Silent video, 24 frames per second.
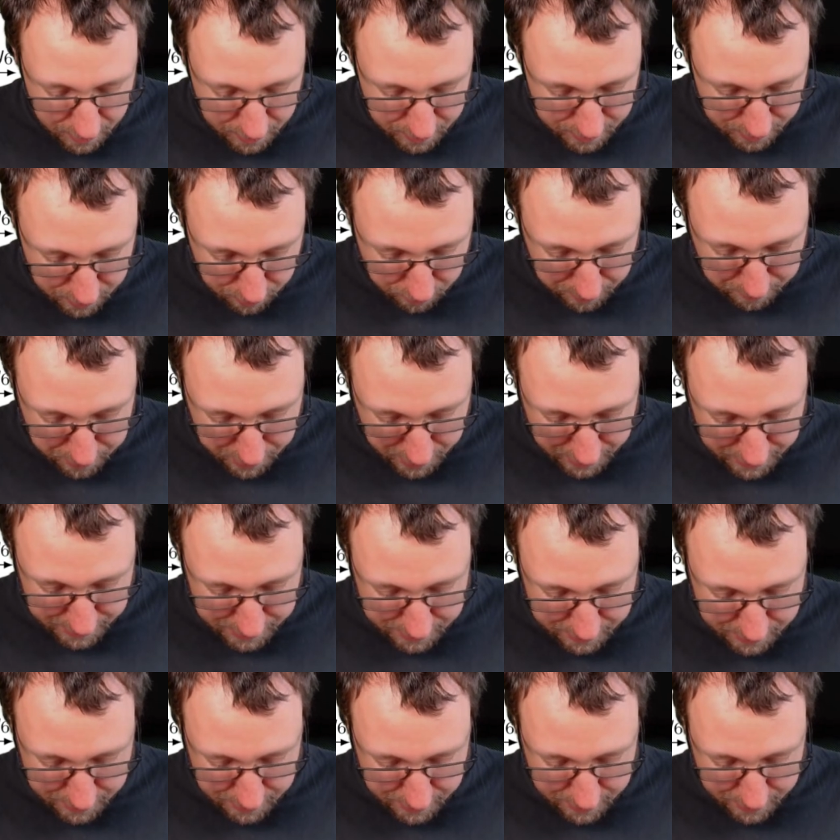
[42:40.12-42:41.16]
So we
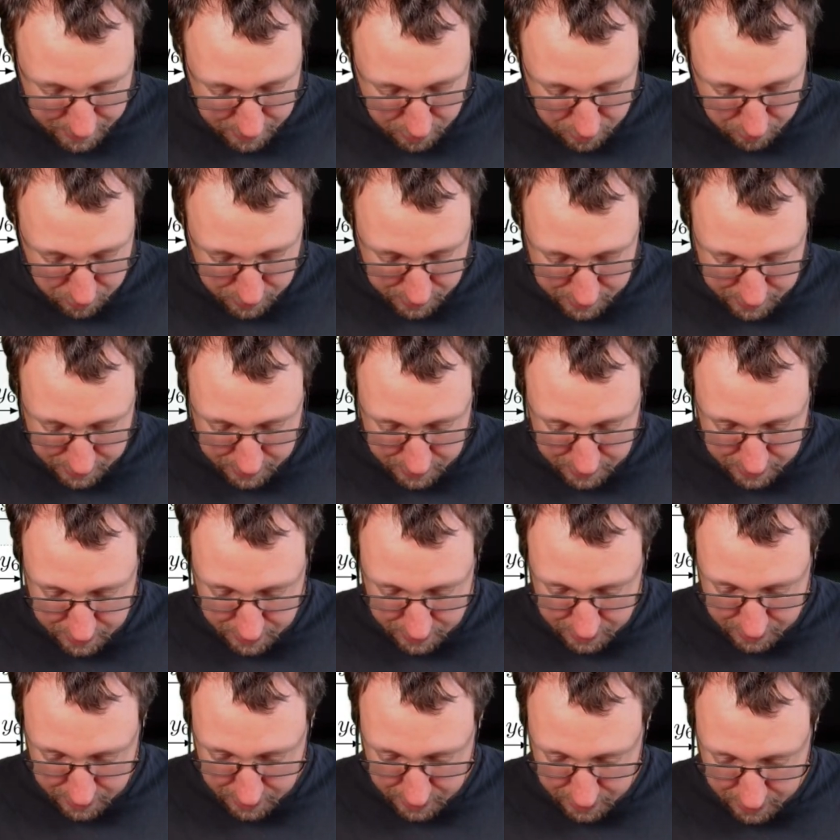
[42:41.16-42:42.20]
paste those.
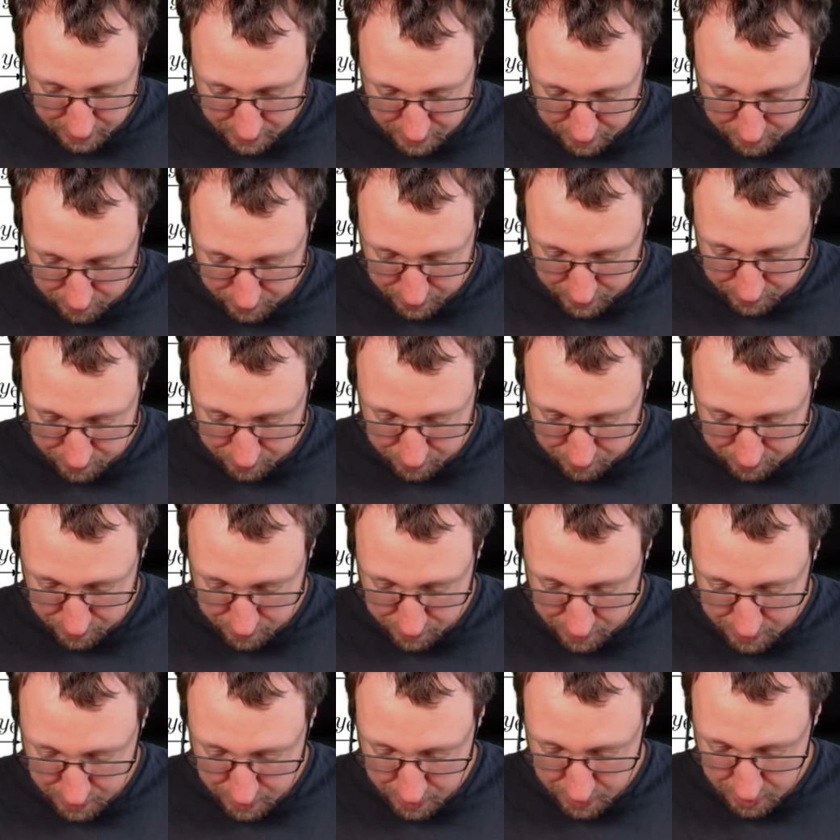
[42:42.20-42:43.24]
Now we need to
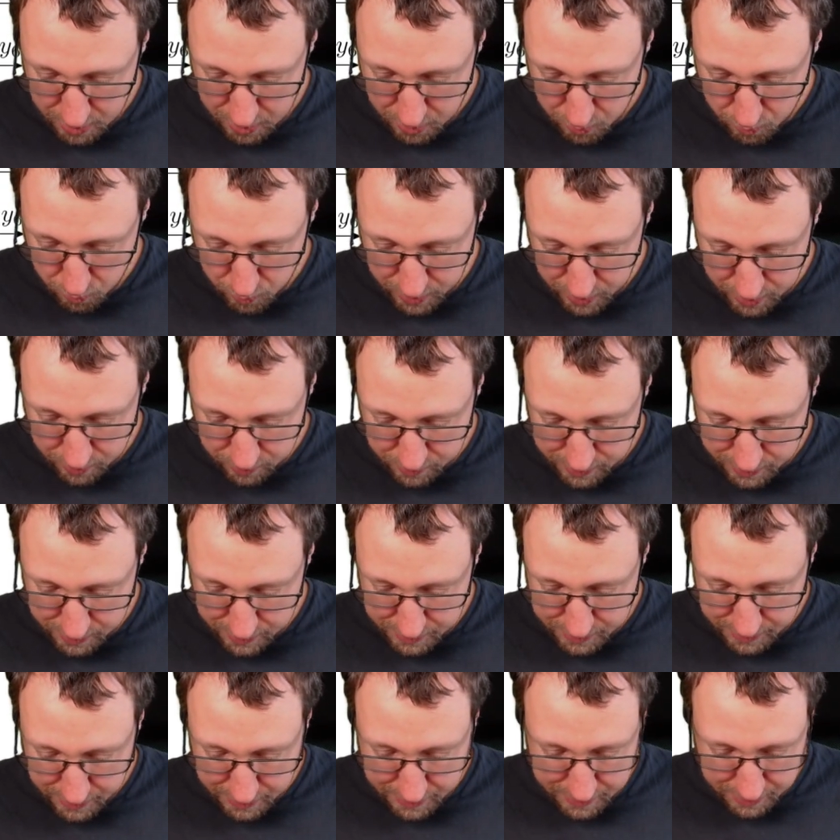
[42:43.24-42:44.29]
reduce the
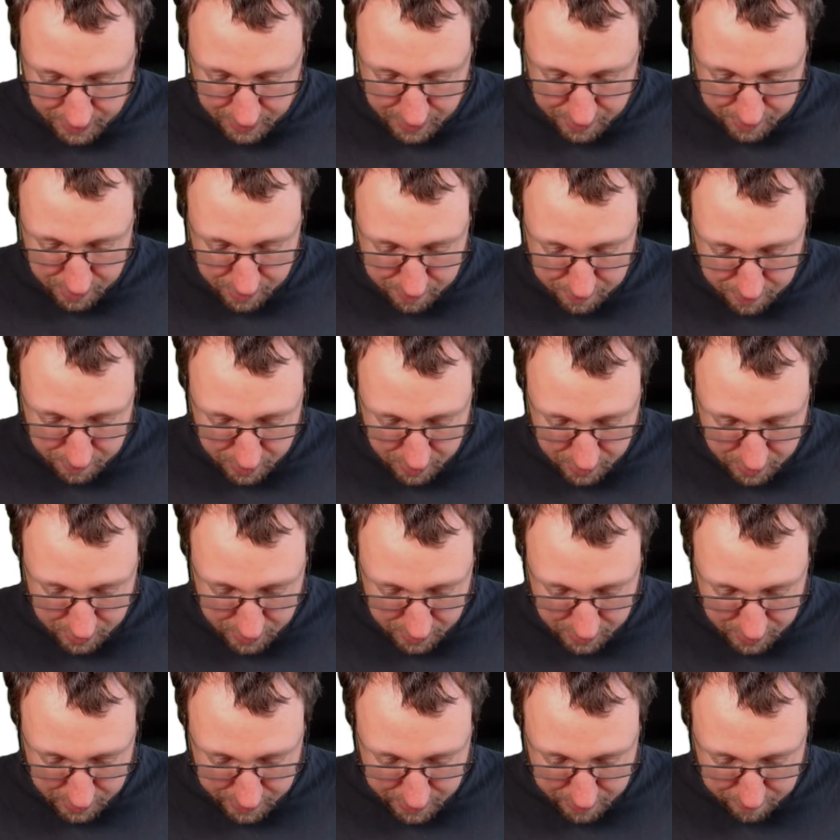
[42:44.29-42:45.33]
size again
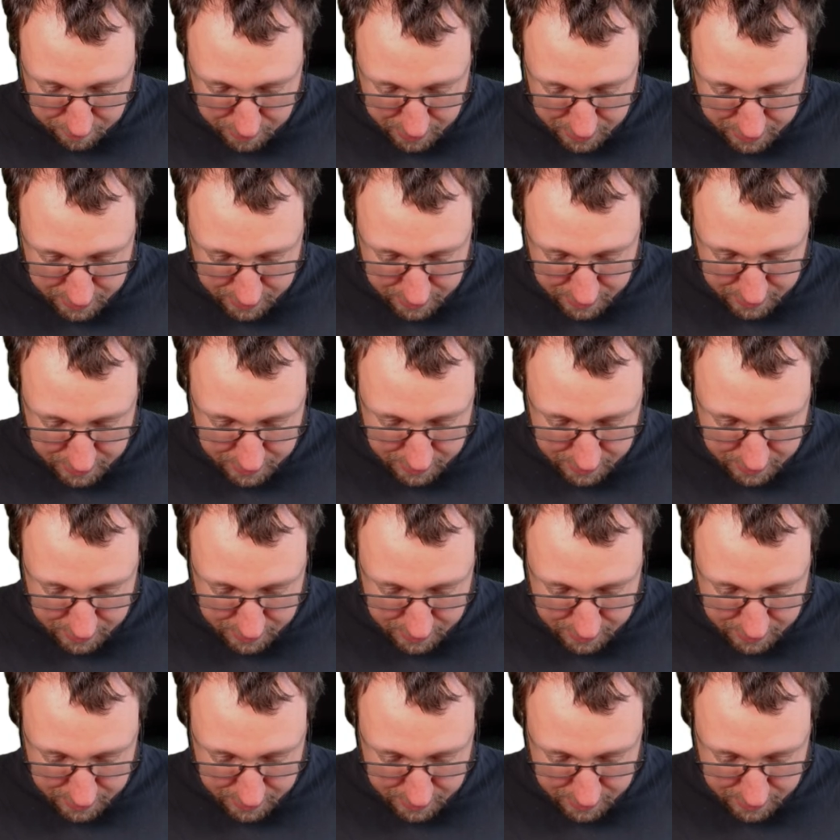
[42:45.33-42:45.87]
a little bit.